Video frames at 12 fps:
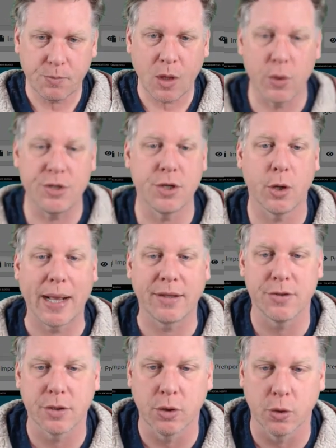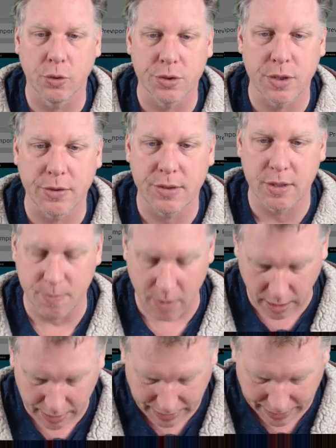which is going to act as a course. So this is
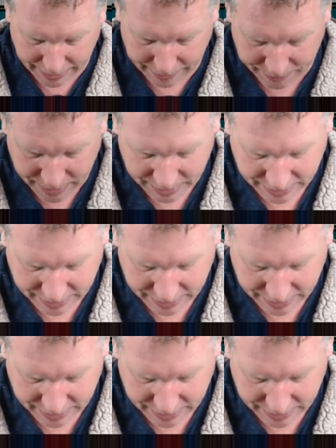my